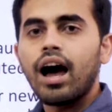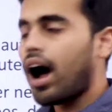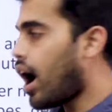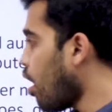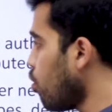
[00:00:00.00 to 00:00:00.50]

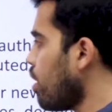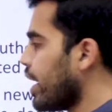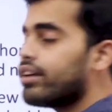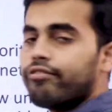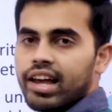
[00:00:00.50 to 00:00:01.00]
how
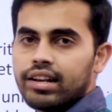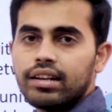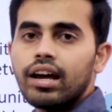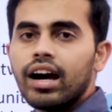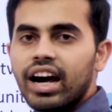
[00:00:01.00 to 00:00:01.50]
and when
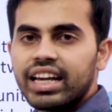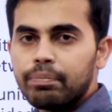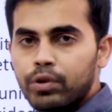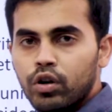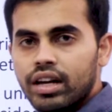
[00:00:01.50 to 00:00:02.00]
a
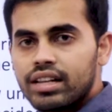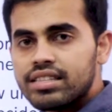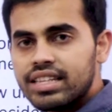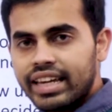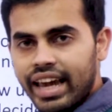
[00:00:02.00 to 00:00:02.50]

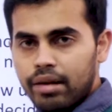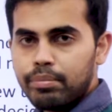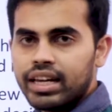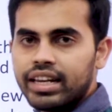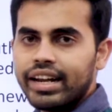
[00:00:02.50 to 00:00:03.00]
cryptocurrency can
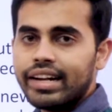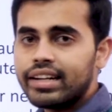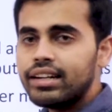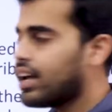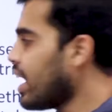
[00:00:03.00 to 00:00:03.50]
be created,